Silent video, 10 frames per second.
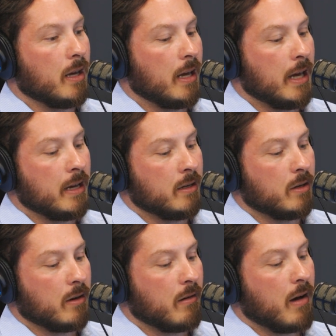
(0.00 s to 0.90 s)
and
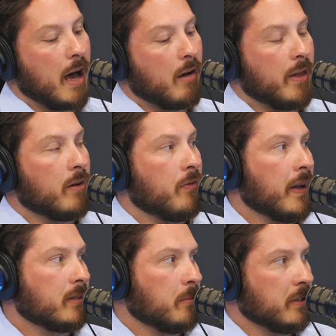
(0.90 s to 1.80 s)
how that
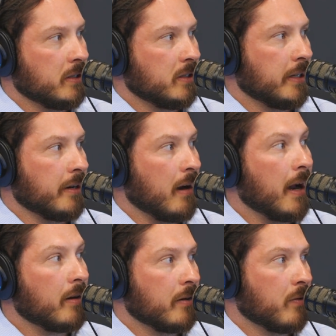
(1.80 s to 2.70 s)
affects the position that you're
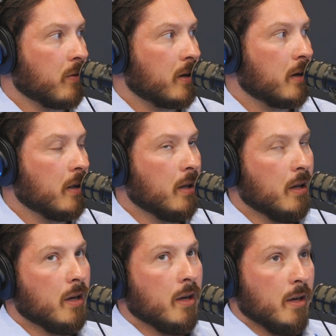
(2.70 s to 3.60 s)
hiring for.
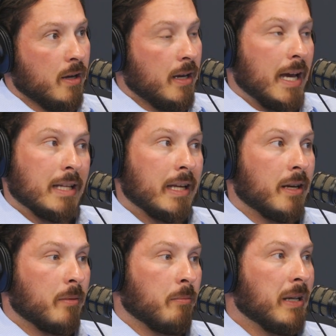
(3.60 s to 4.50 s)
And
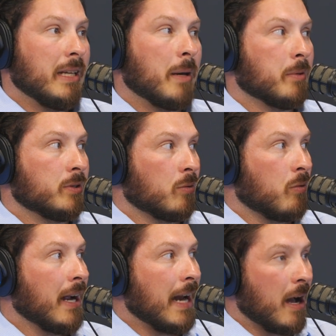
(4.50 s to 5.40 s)
then being able to
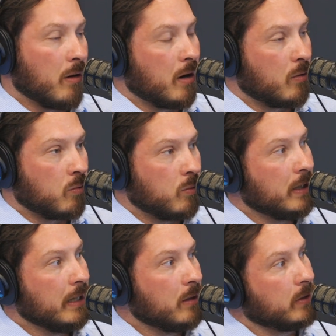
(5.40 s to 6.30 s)
write out a
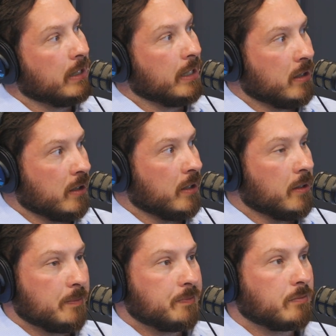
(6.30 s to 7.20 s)
really, really
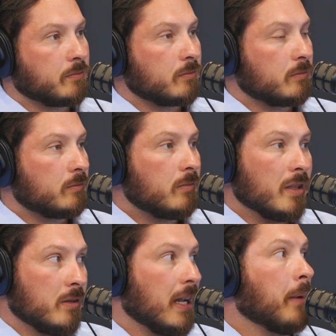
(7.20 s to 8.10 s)
good
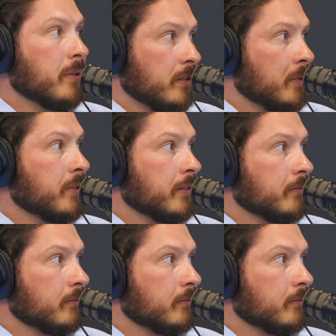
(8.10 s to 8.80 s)
job description.